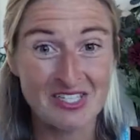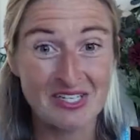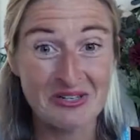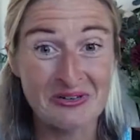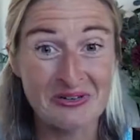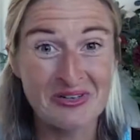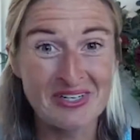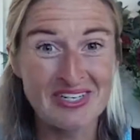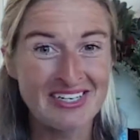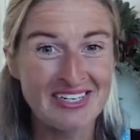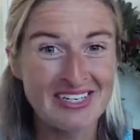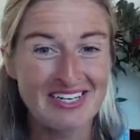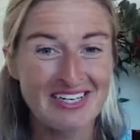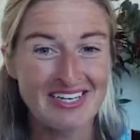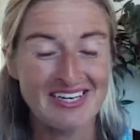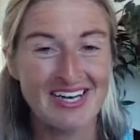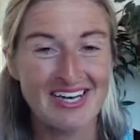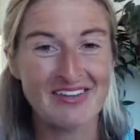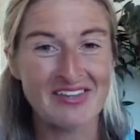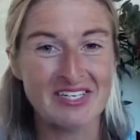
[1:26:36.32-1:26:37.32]
you.
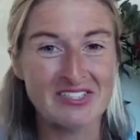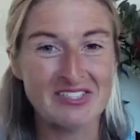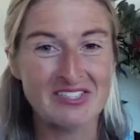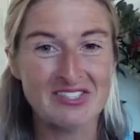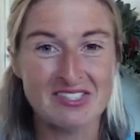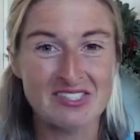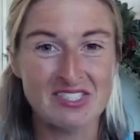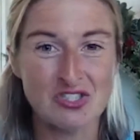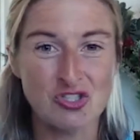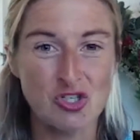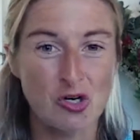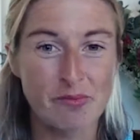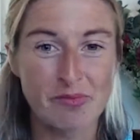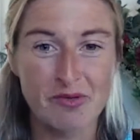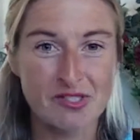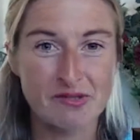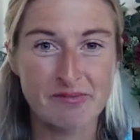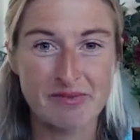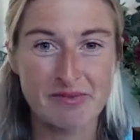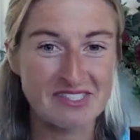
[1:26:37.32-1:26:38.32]
Yes. And then it's a job,
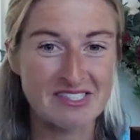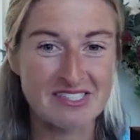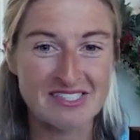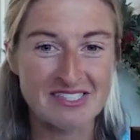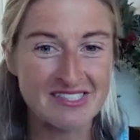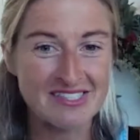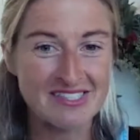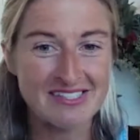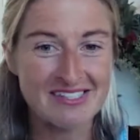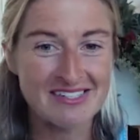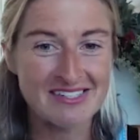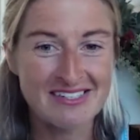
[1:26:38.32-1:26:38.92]
not a business.